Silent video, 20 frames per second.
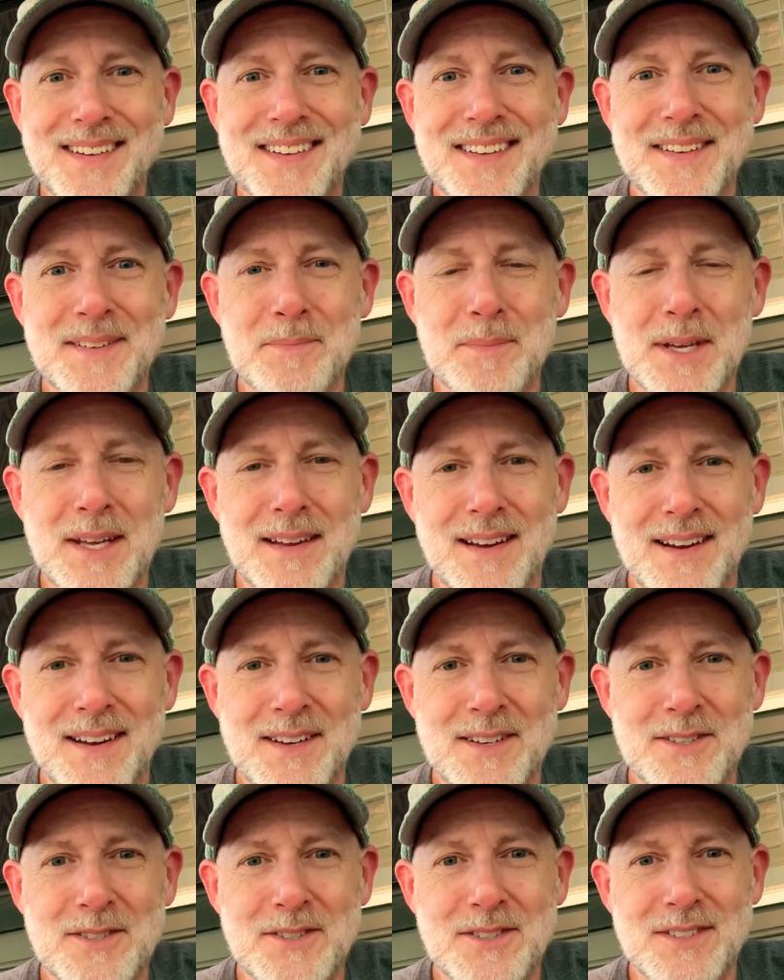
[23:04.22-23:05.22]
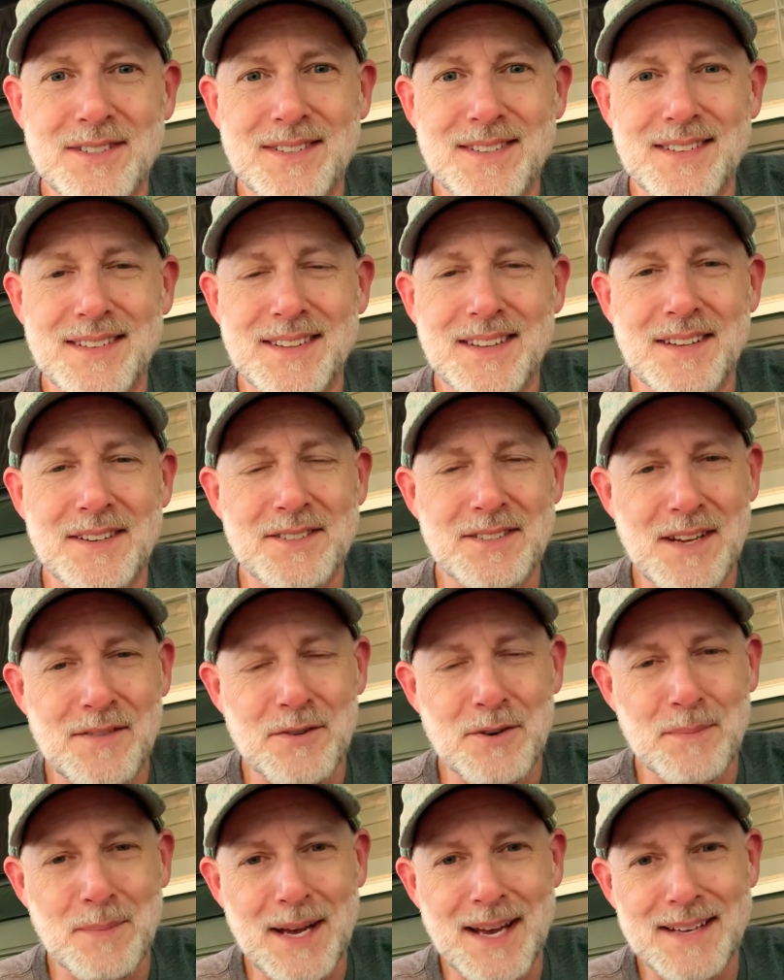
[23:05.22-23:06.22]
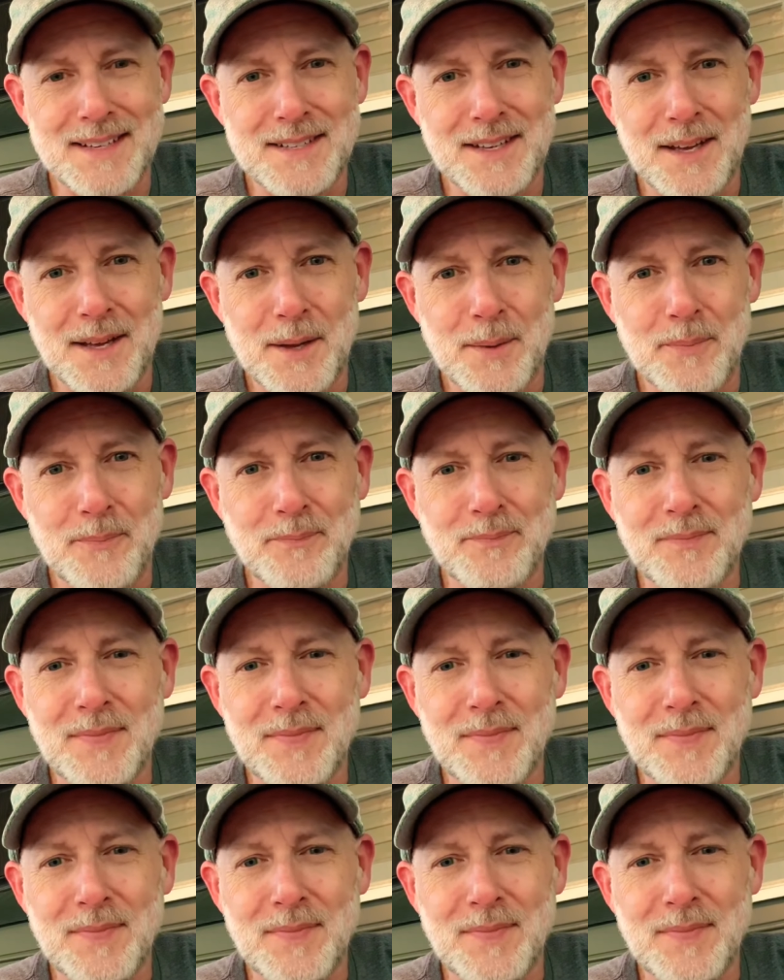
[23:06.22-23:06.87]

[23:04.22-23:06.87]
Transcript: because there's never a bad time.